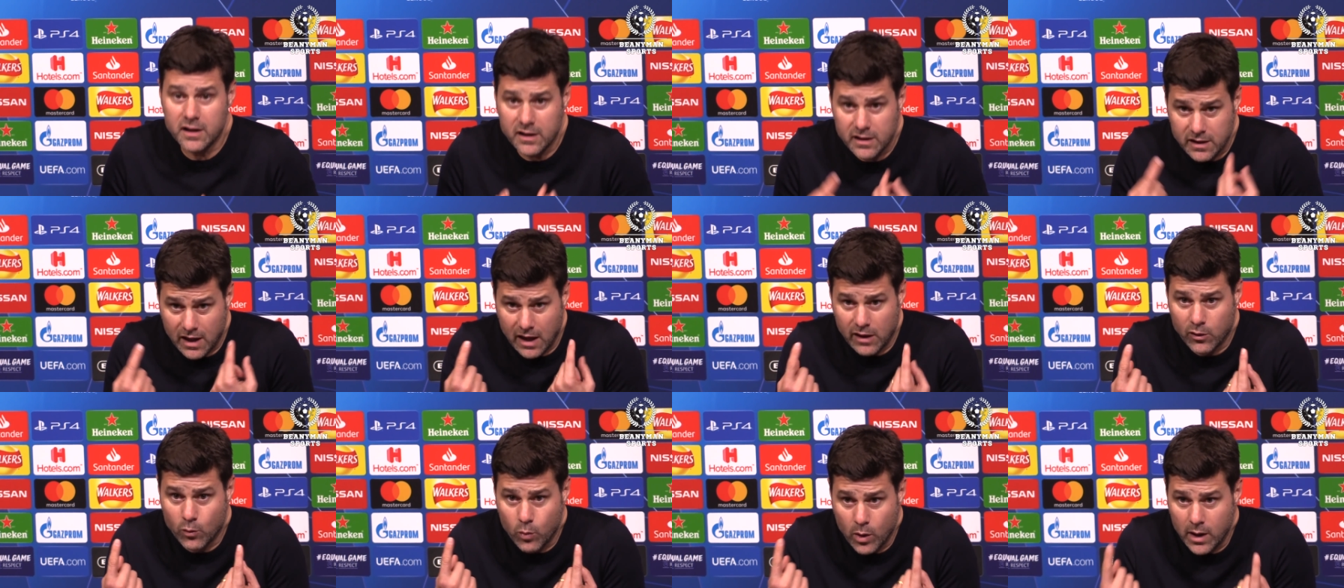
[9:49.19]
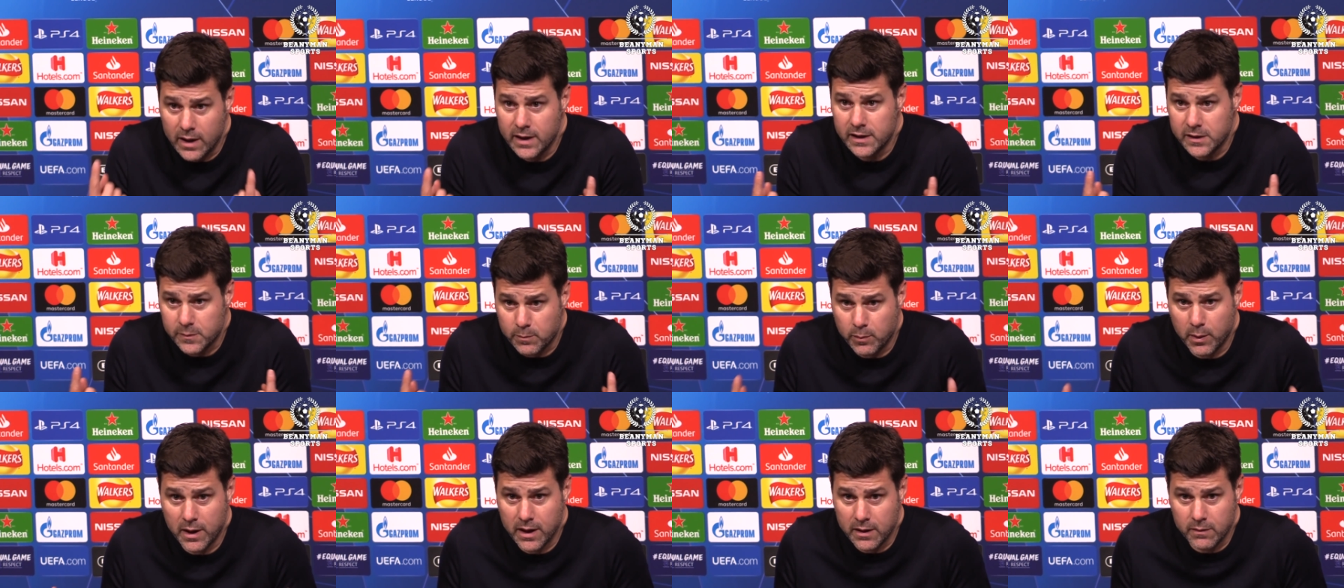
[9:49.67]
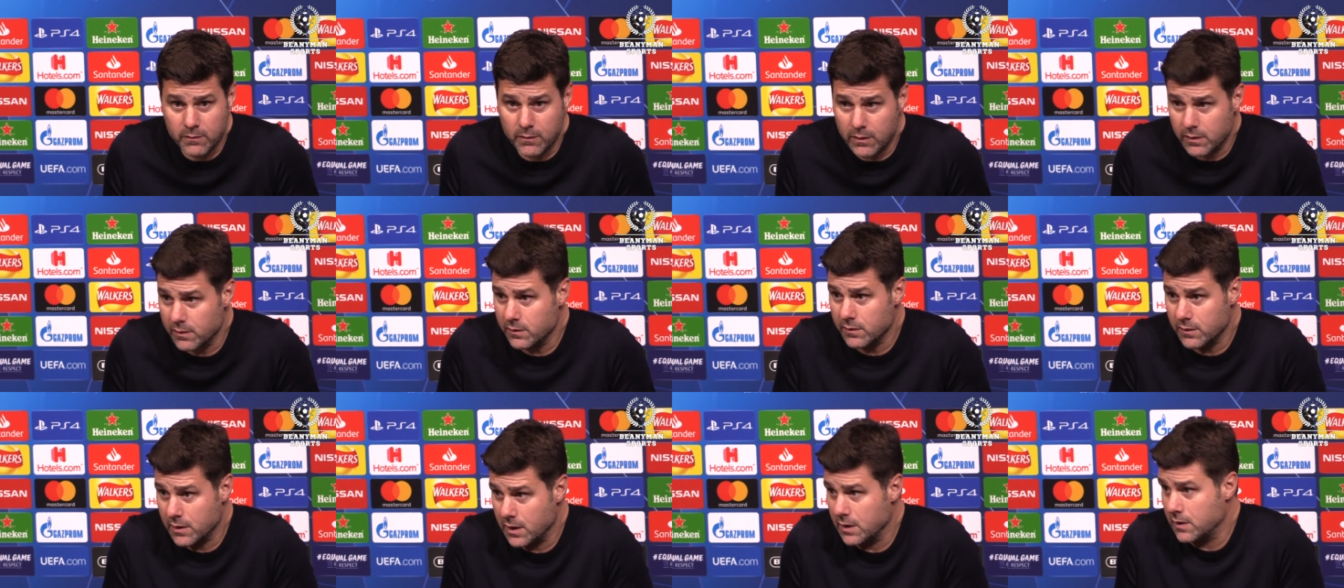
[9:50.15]
That one
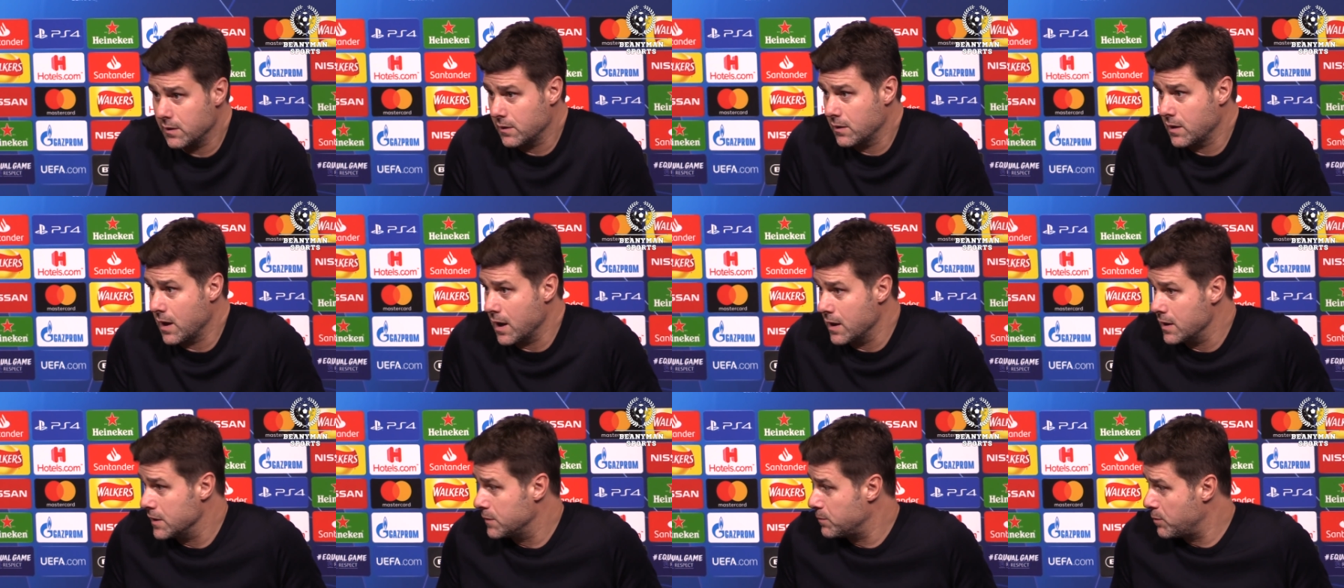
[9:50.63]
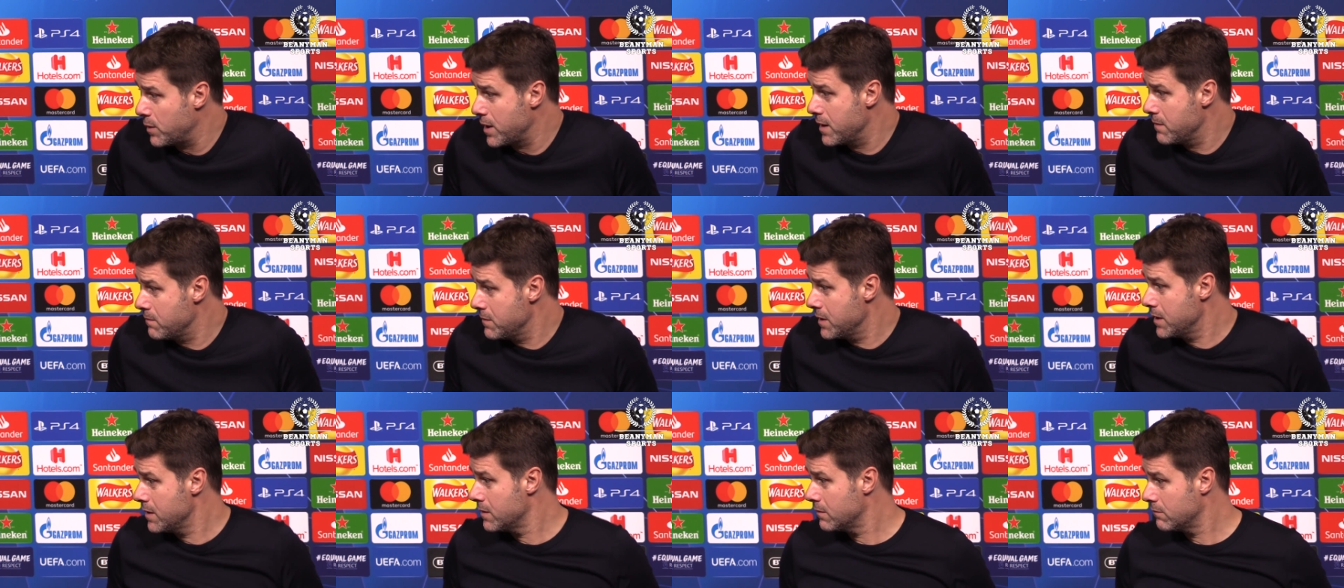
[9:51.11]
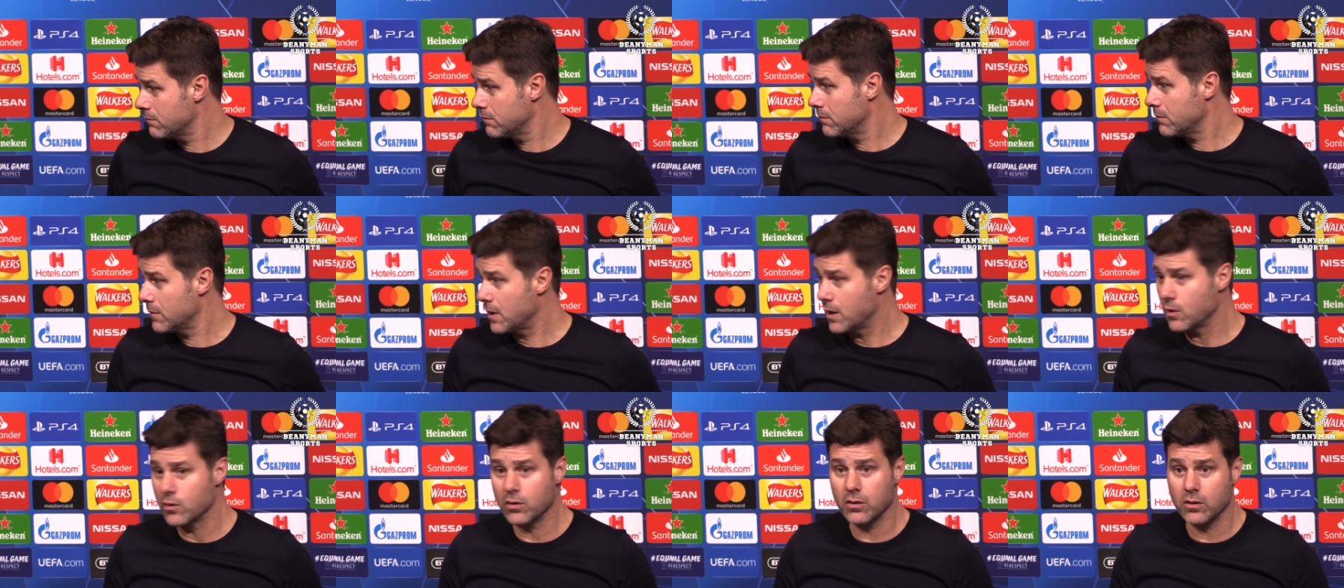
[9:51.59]
explain that can explain me
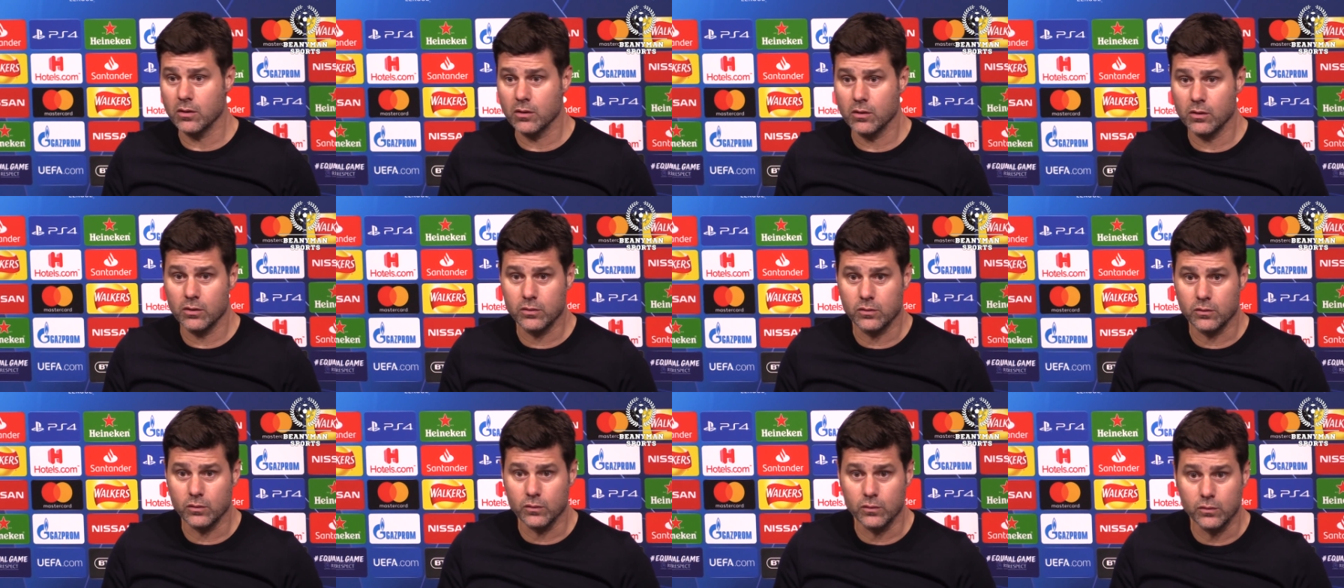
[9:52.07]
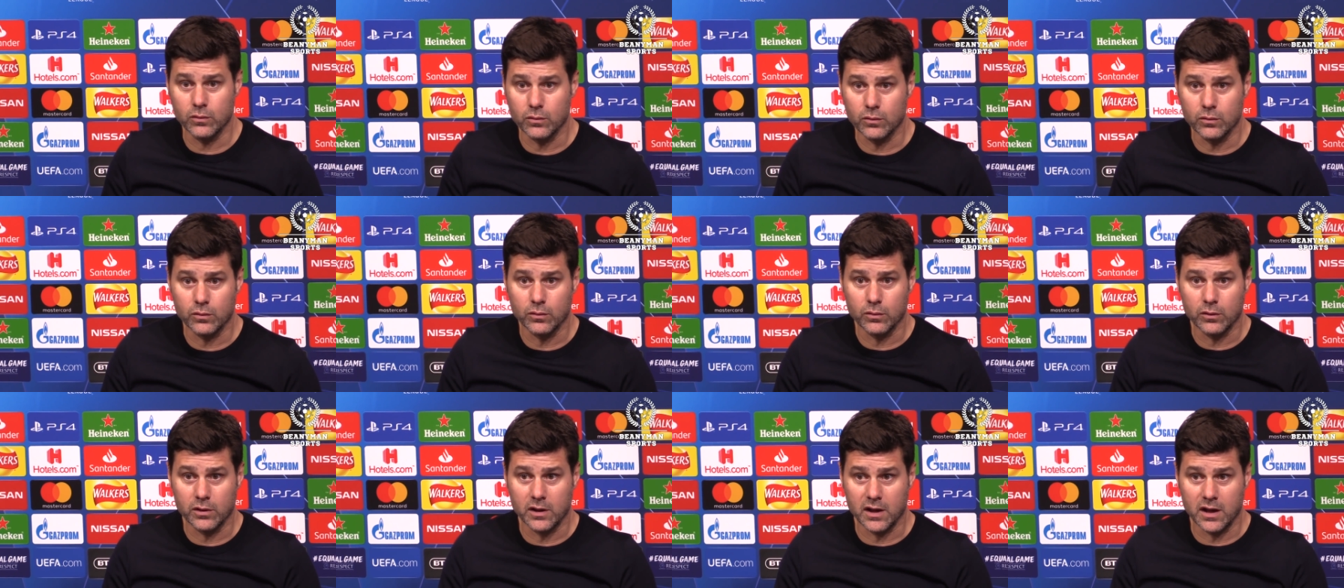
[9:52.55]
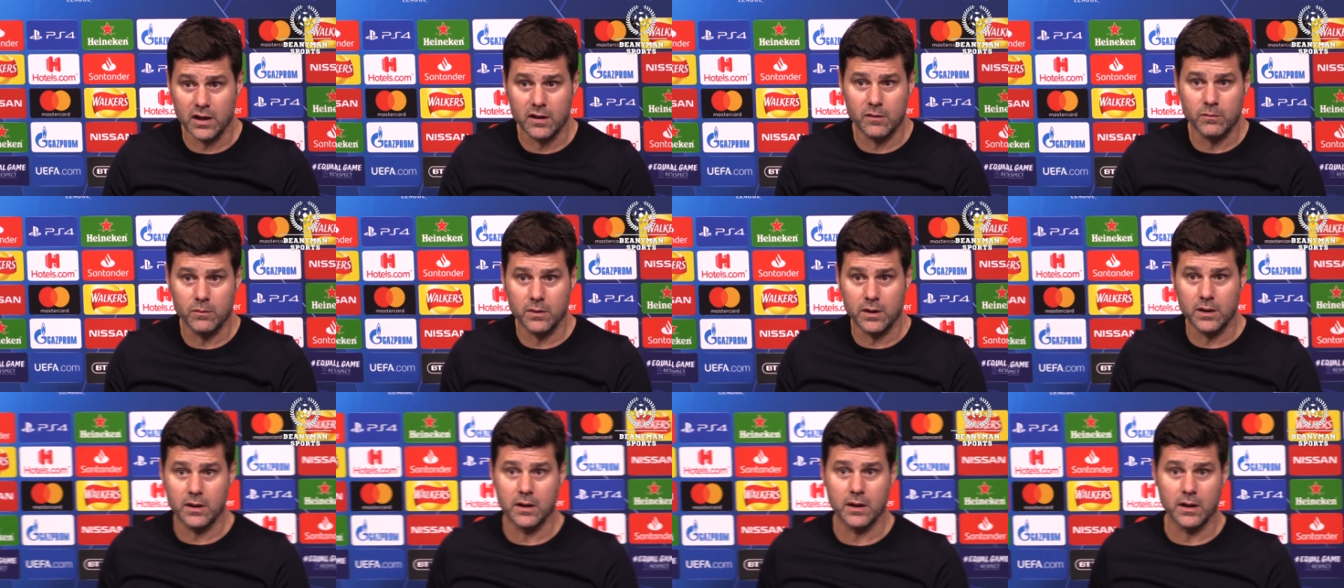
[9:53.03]
or, or to give
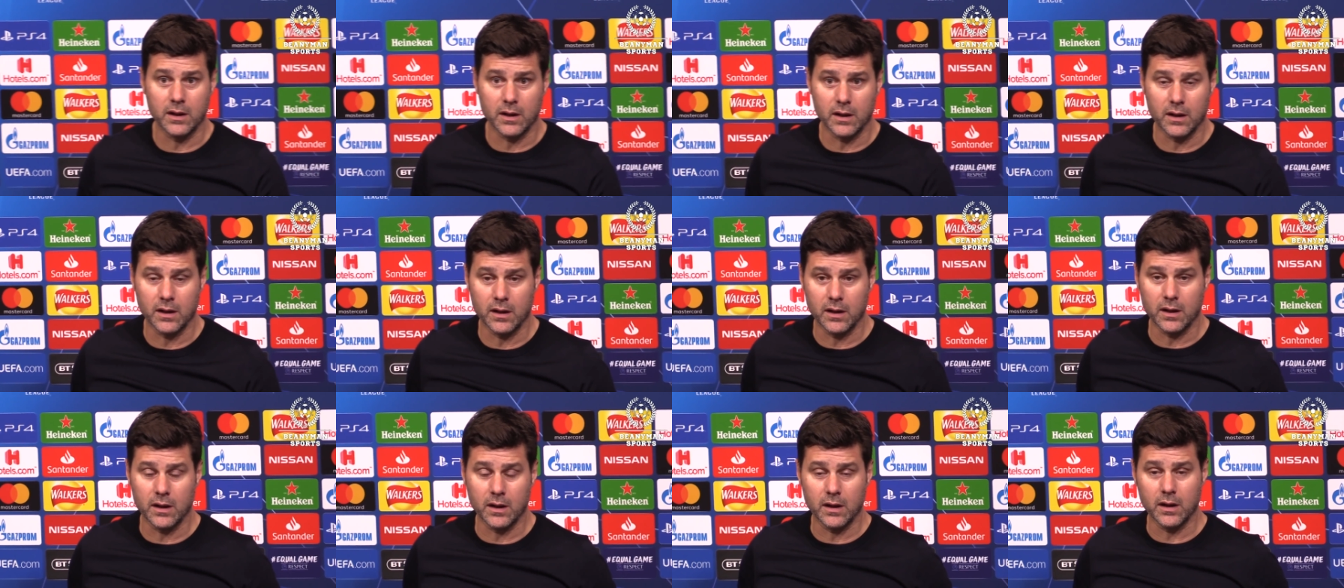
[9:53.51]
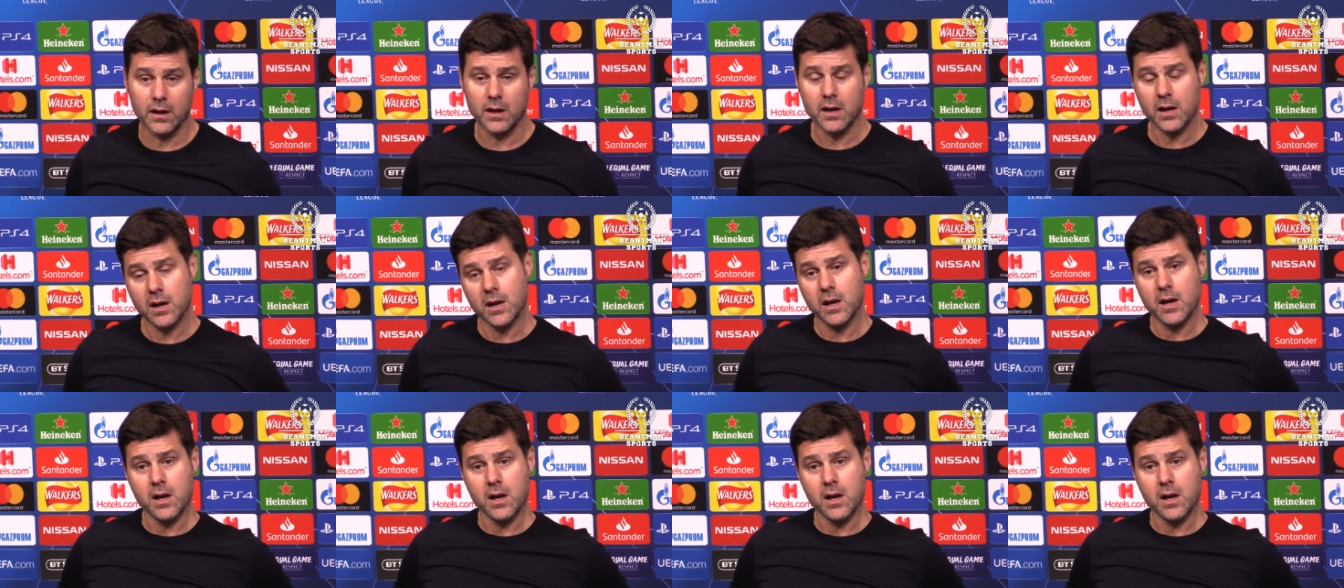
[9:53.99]
me the